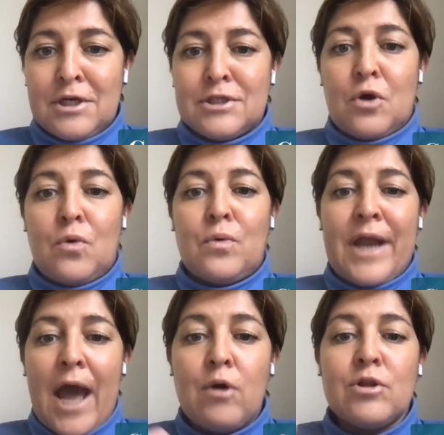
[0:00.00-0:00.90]
So
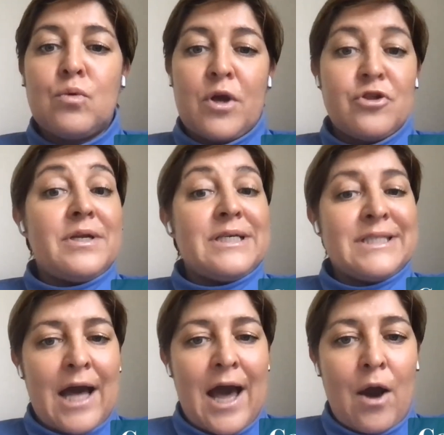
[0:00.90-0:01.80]
now the question is
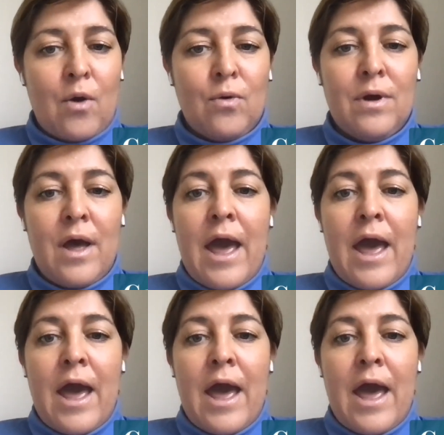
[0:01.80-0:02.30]
how?